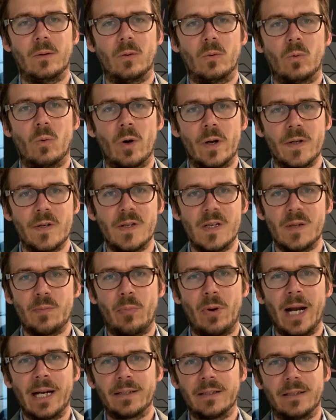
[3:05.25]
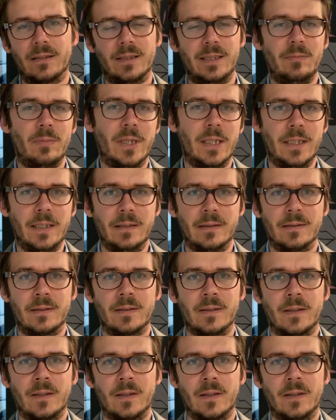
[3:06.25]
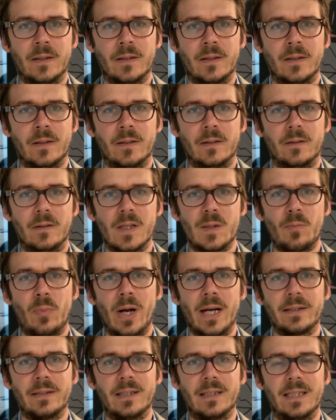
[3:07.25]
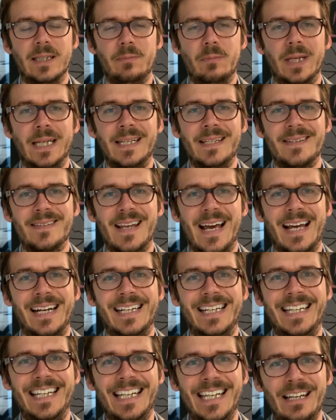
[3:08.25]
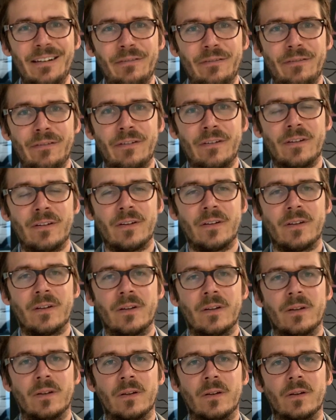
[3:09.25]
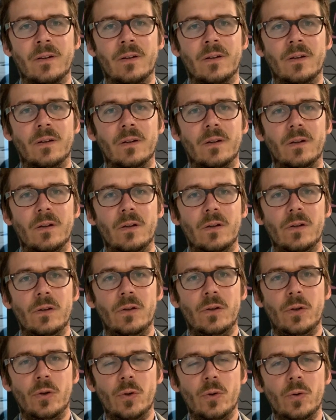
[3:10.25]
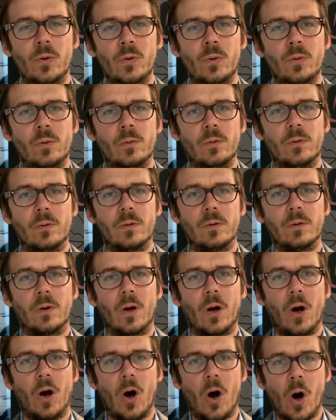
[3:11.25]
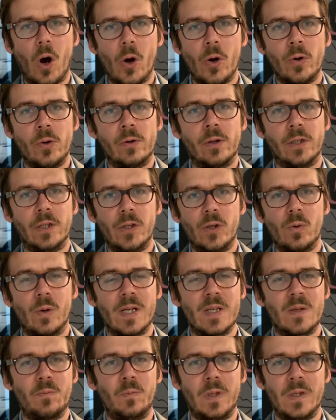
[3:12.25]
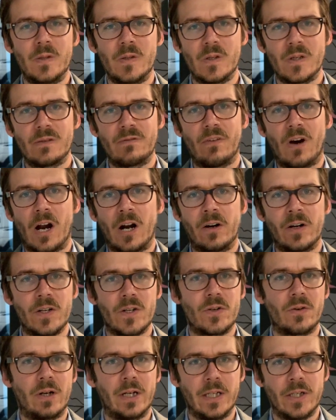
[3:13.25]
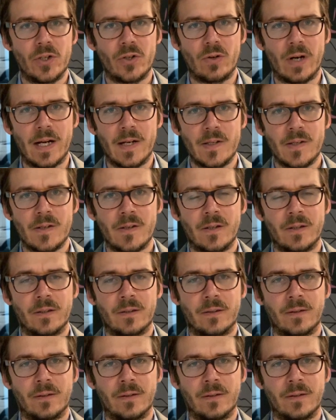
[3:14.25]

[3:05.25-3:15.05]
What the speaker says: What does this practically mean? This practically means that if you own a US business via an Australian trust